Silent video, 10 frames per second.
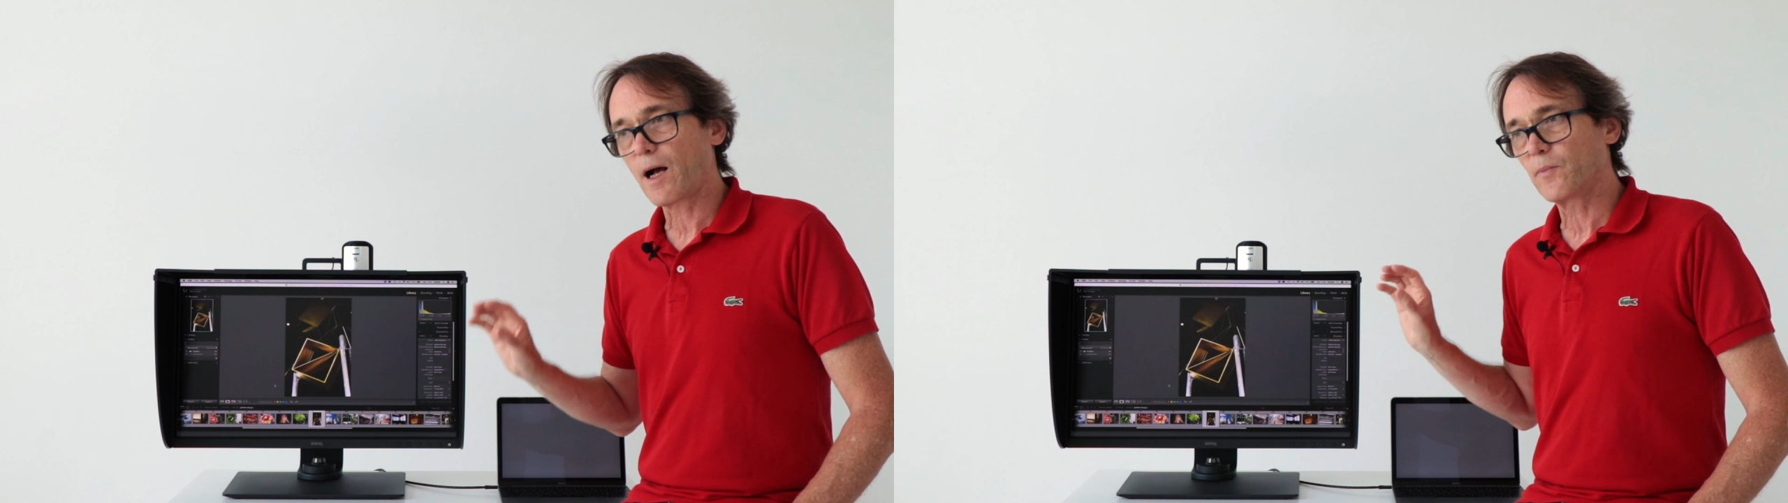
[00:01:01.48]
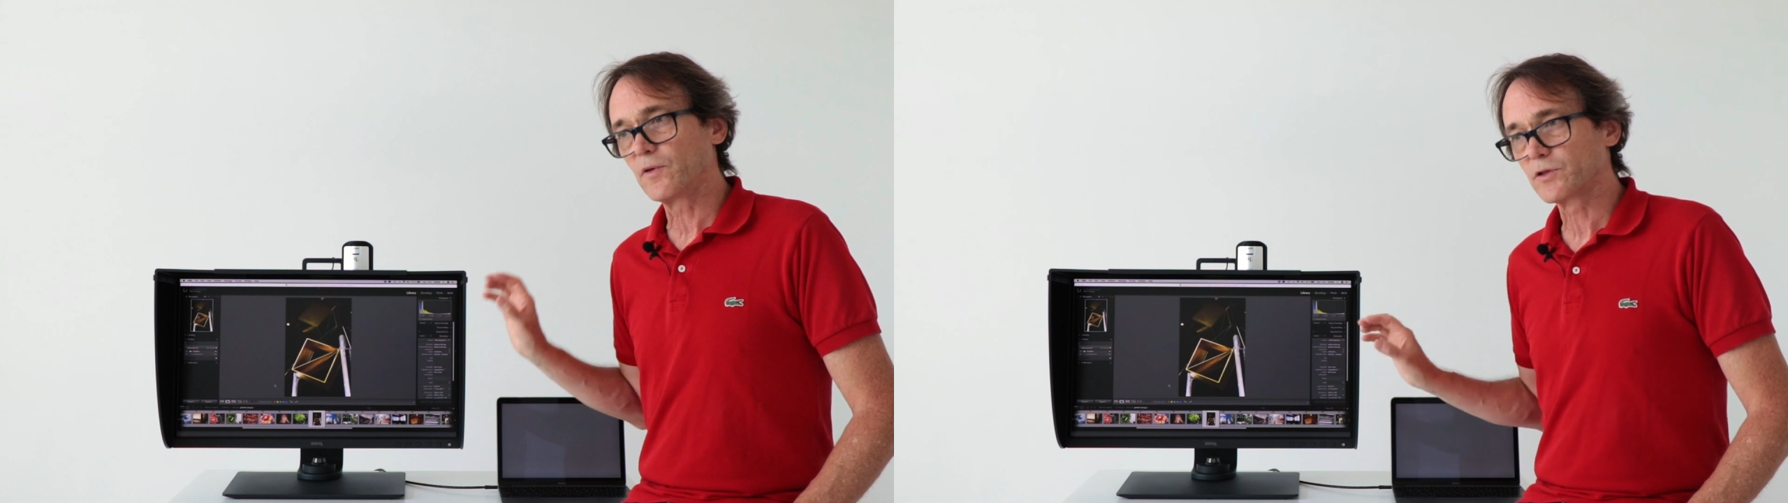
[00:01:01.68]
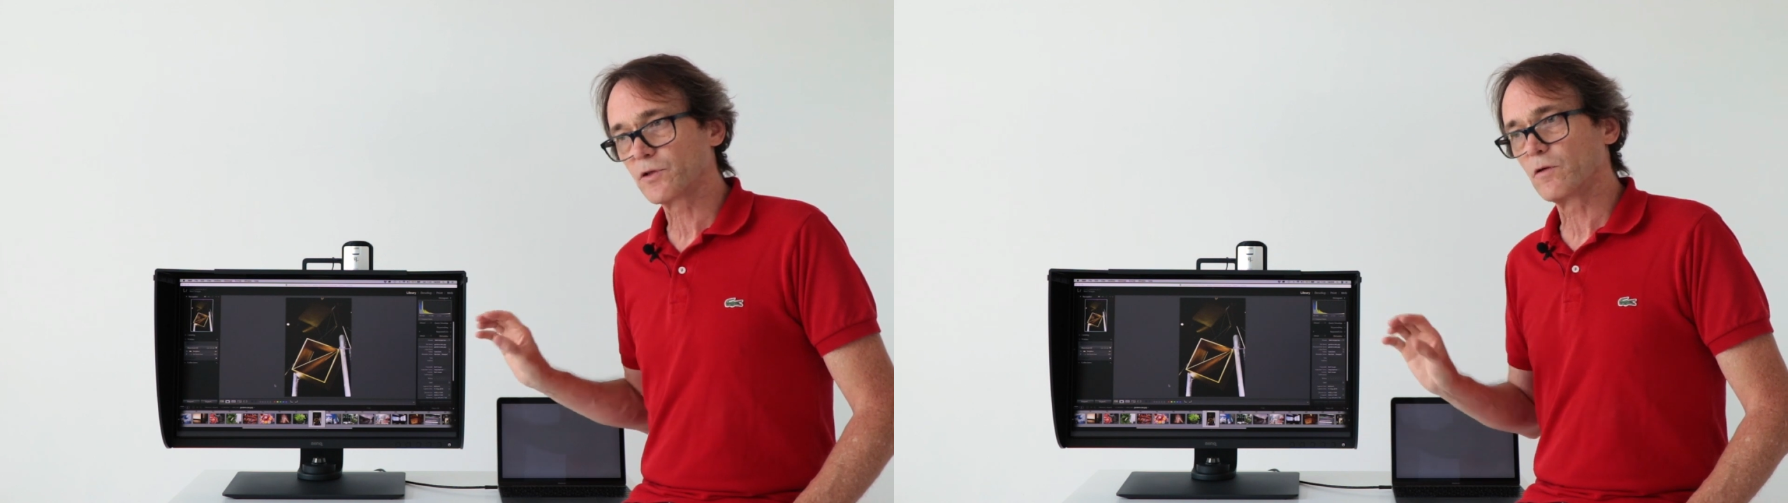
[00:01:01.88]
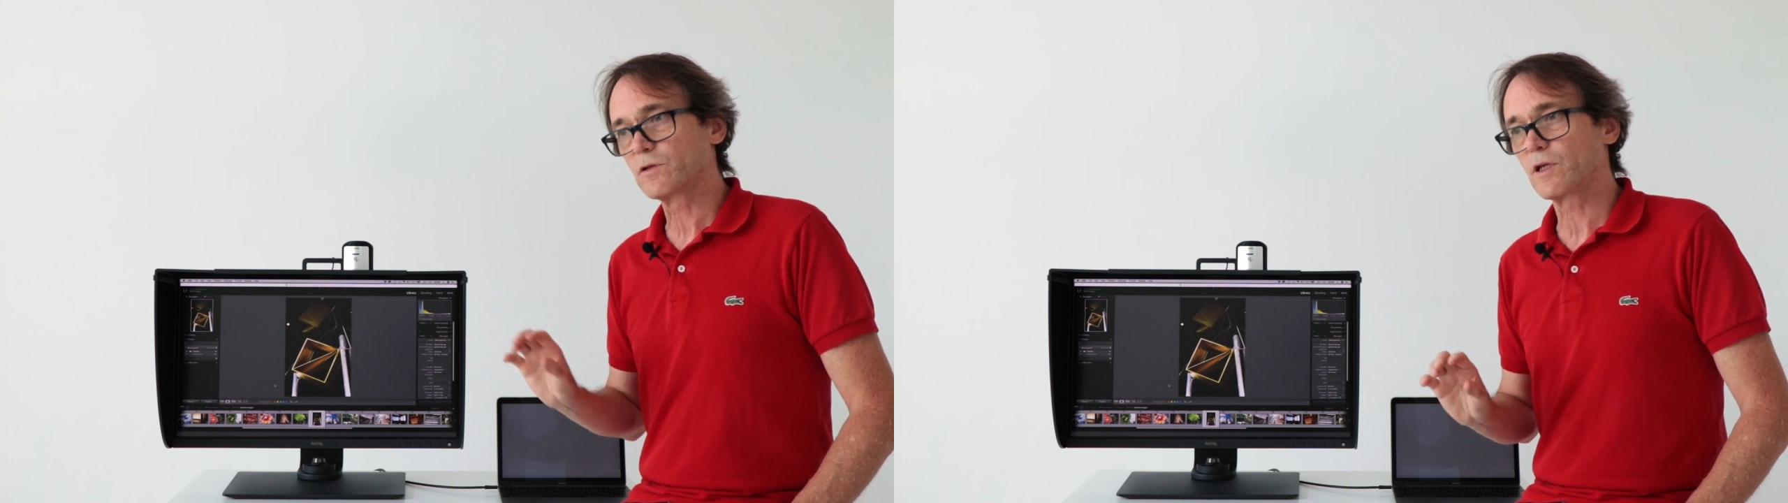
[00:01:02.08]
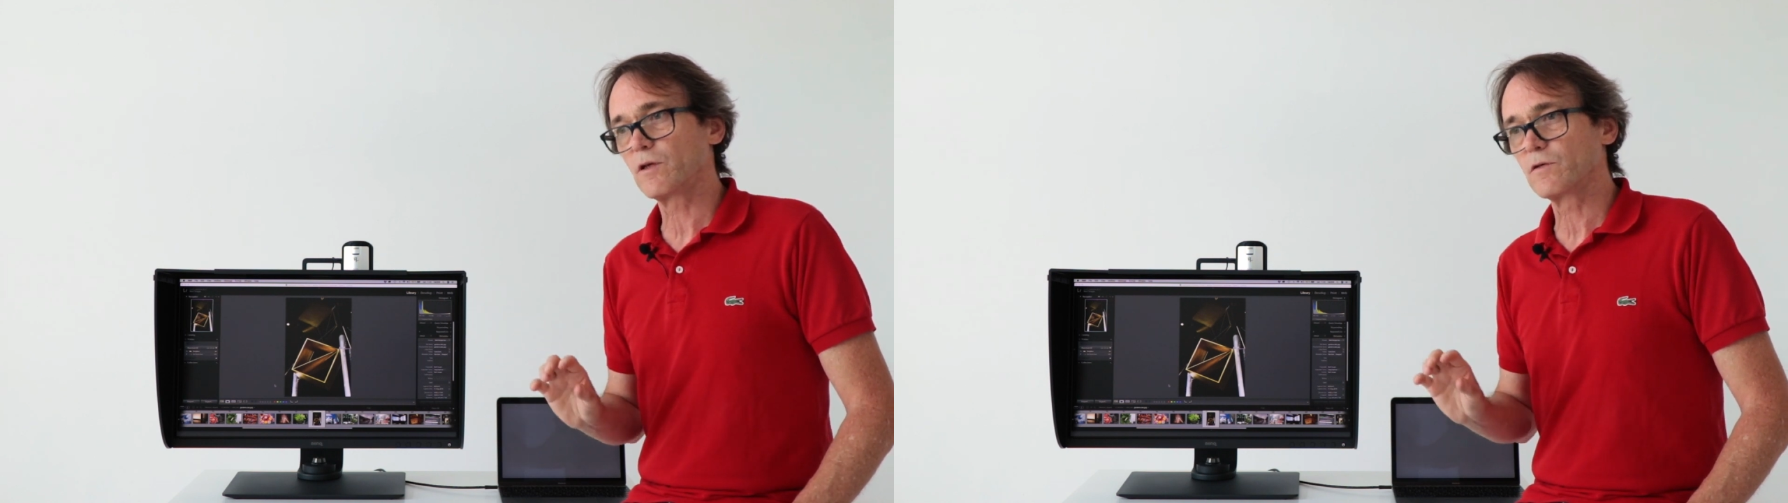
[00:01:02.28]
Apple
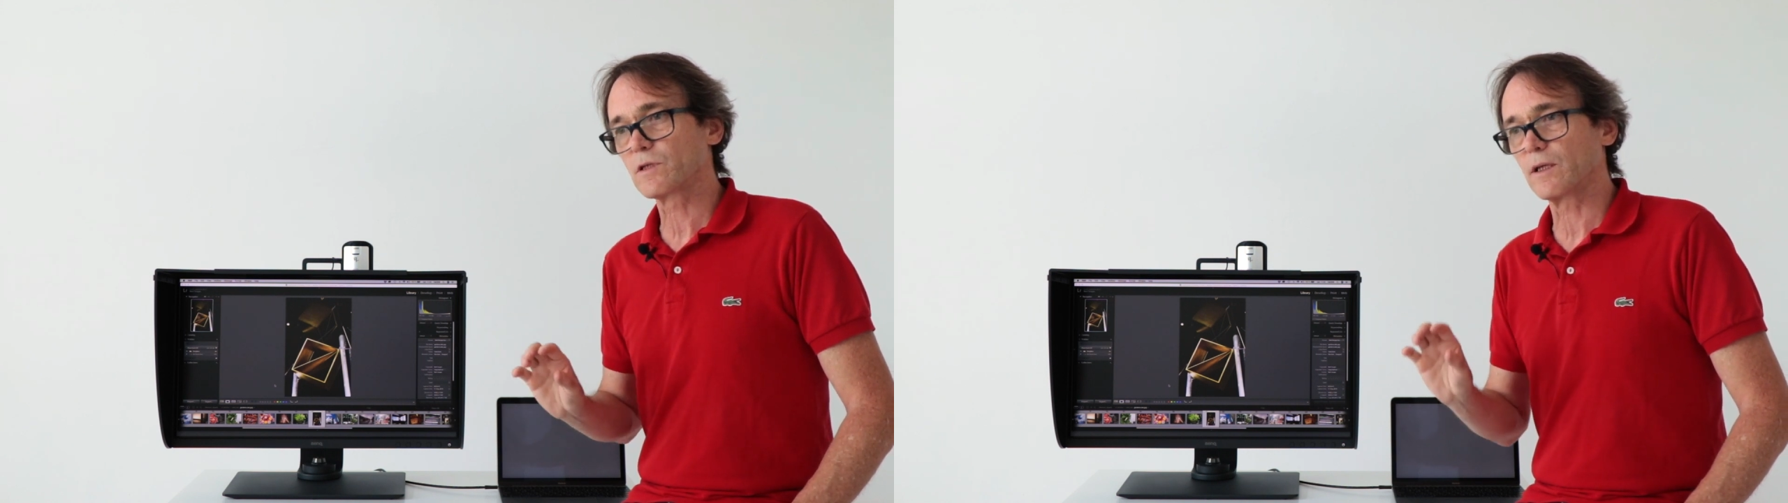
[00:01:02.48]
chose to use